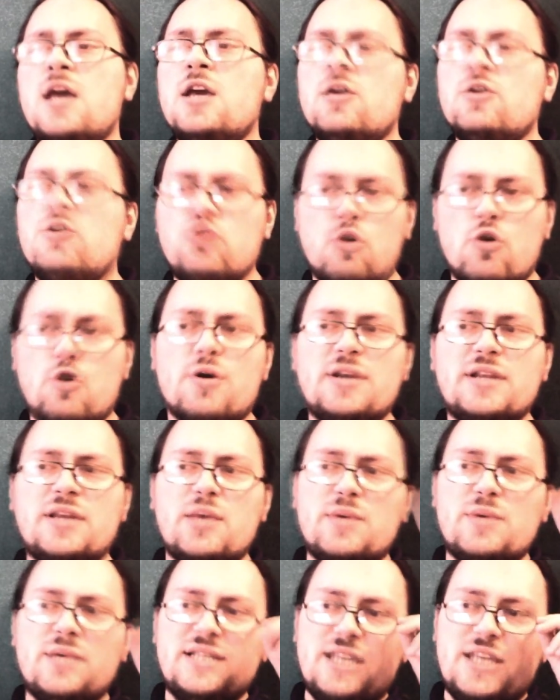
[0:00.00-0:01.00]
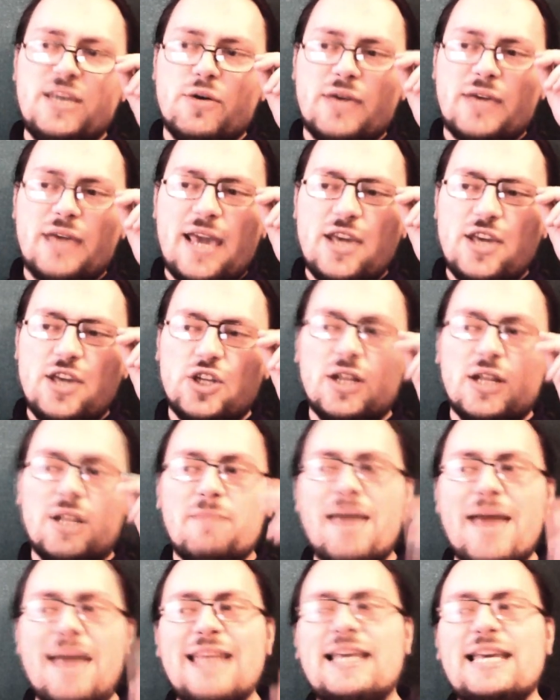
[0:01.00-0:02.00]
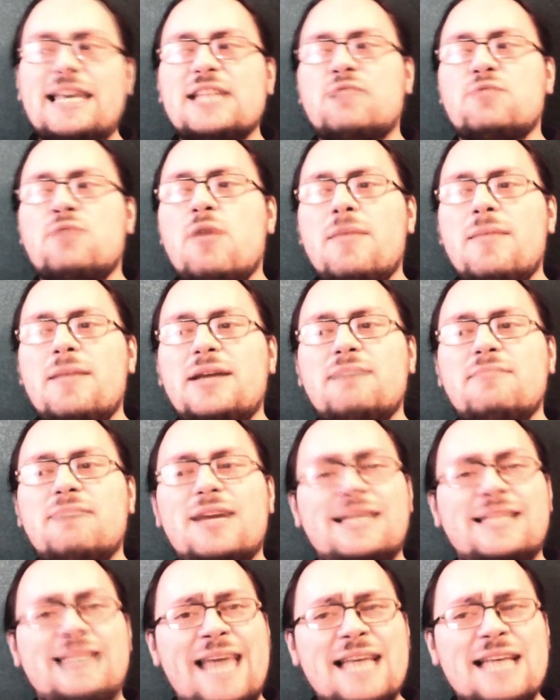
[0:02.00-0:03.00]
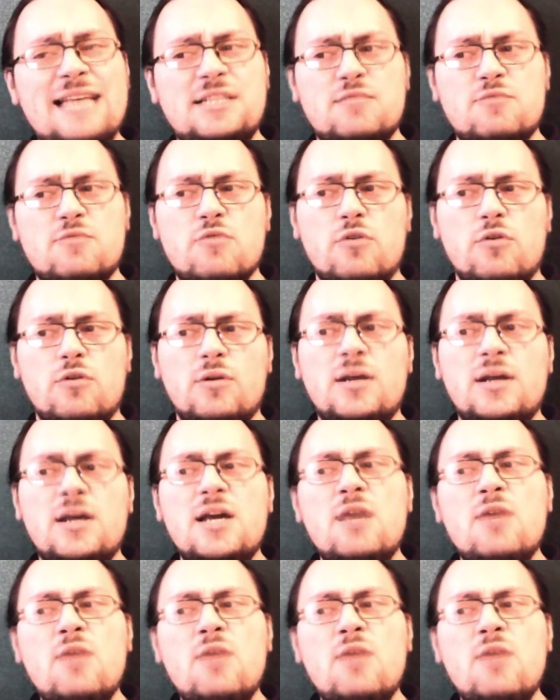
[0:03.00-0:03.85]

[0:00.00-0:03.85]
Sure, there is the occasional badass woman, but as a rule,